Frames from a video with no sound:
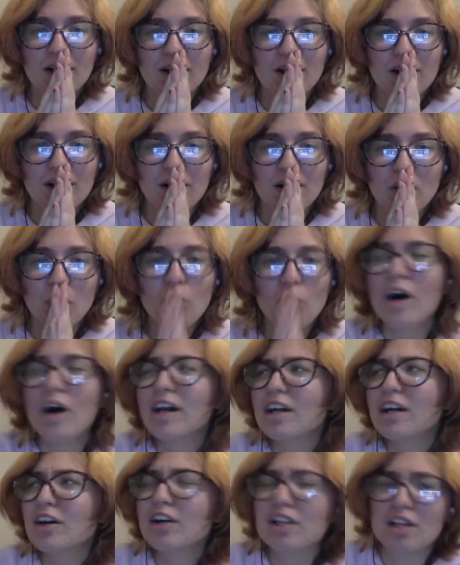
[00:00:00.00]
What
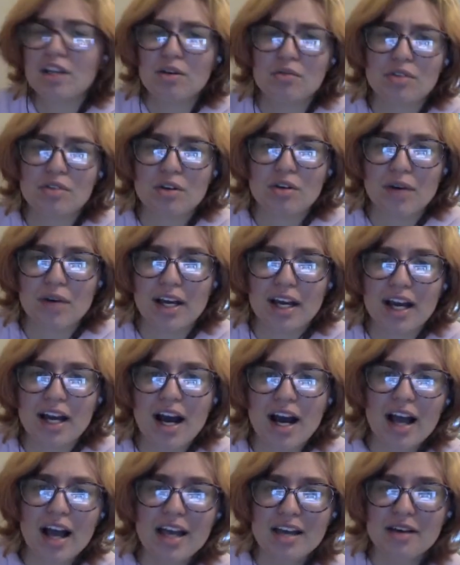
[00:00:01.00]
are you doing?
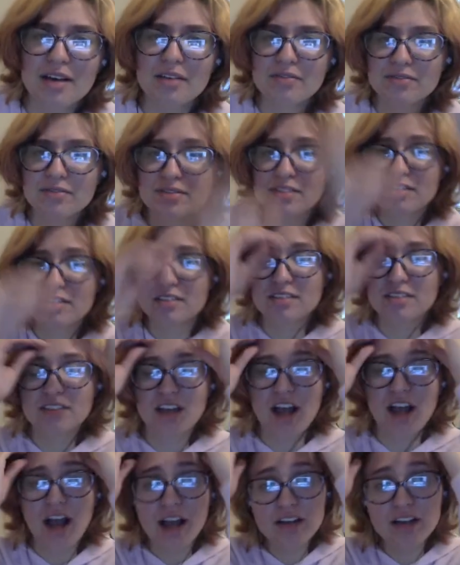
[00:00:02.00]

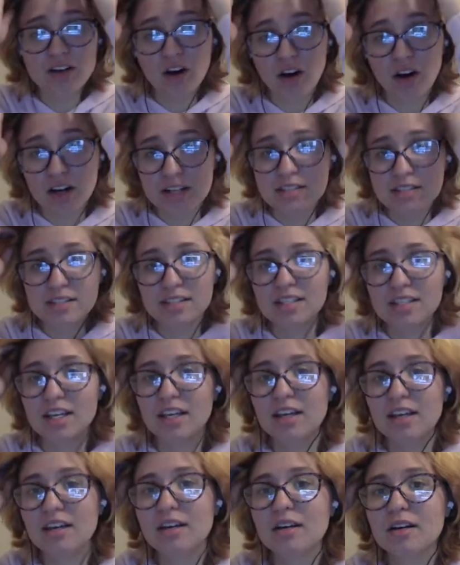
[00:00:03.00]
I
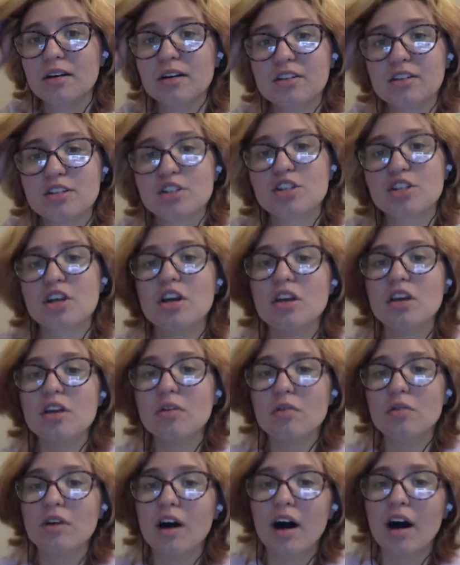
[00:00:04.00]
honestly, shit you
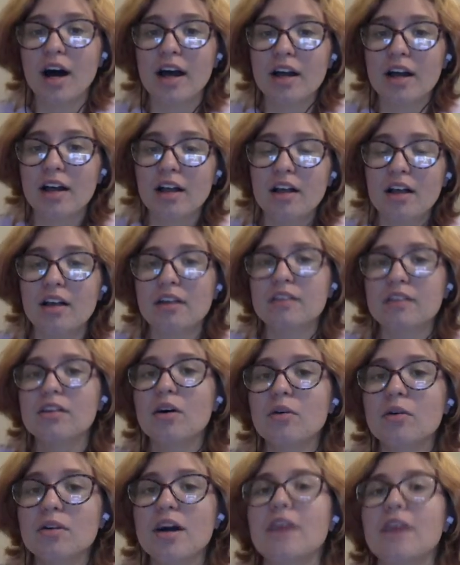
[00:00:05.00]
not,
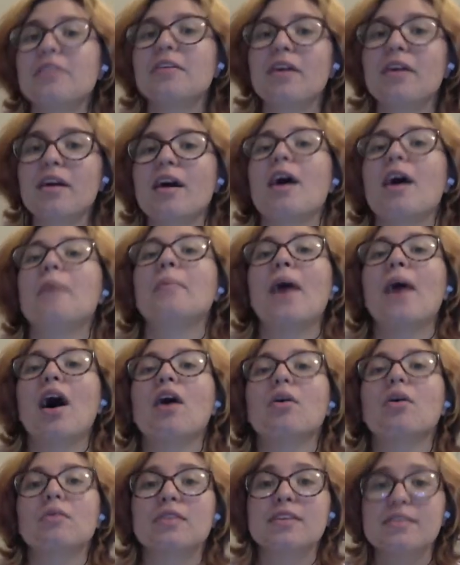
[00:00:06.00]
know nothing
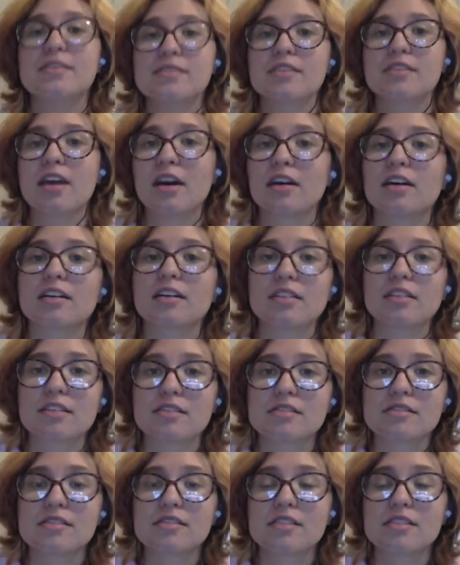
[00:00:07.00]
about these
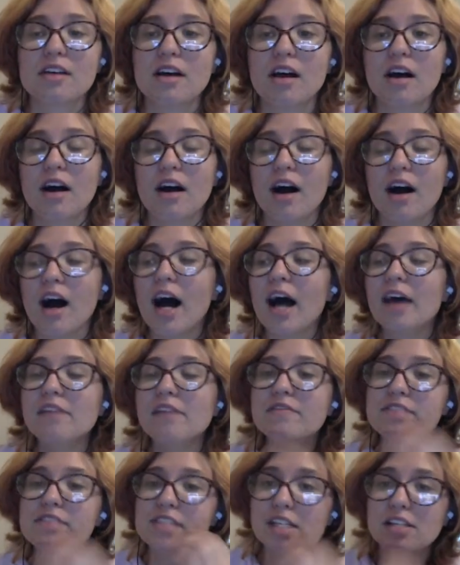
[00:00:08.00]
characters. I've
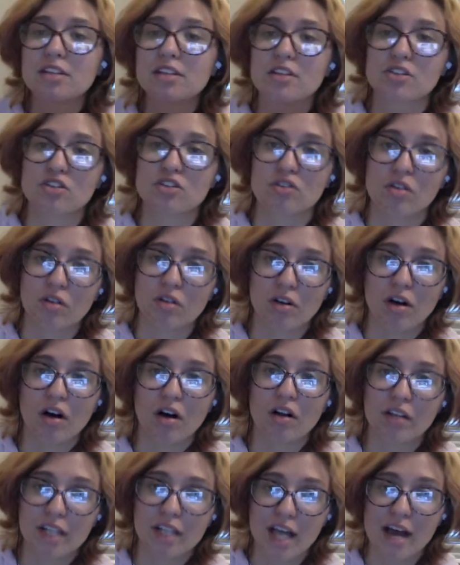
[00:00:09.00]
seen the troll
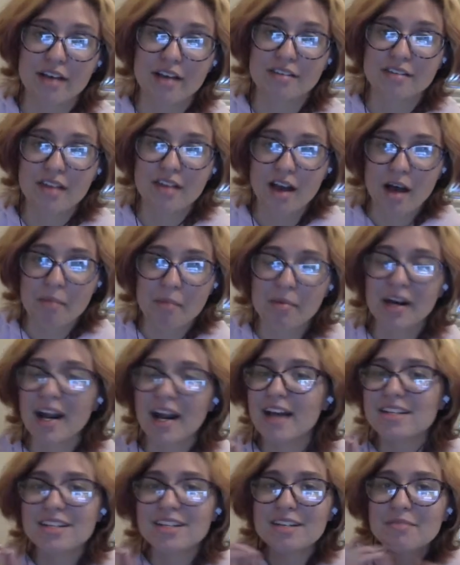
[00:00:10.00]
call, yes, but I
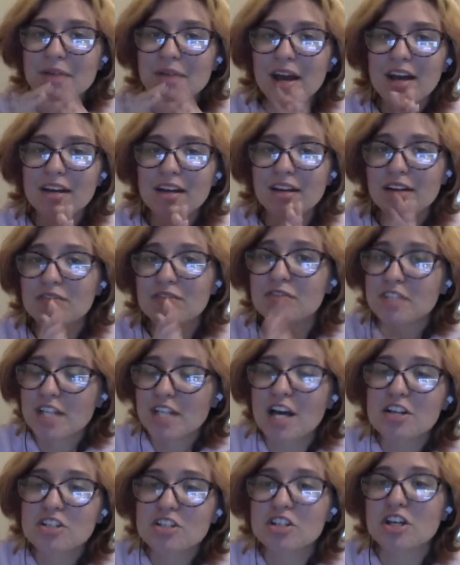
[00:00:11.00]
didn't pay enough
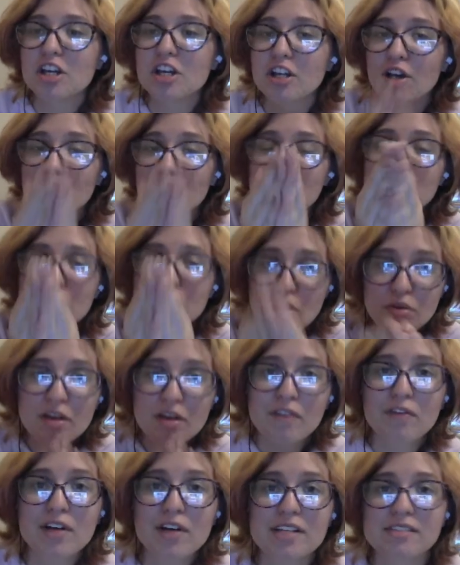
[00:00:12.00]
attention to the
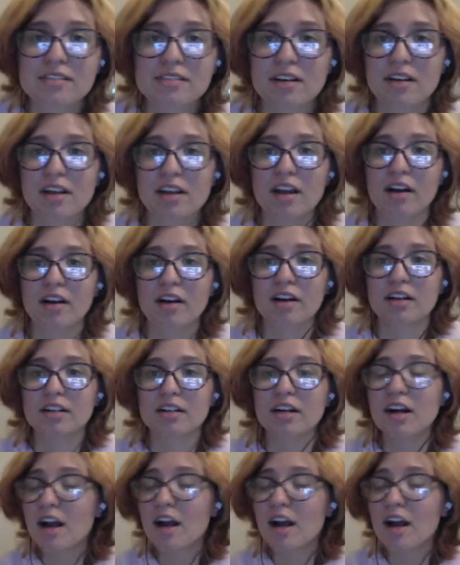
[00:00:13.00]
VRISKA character.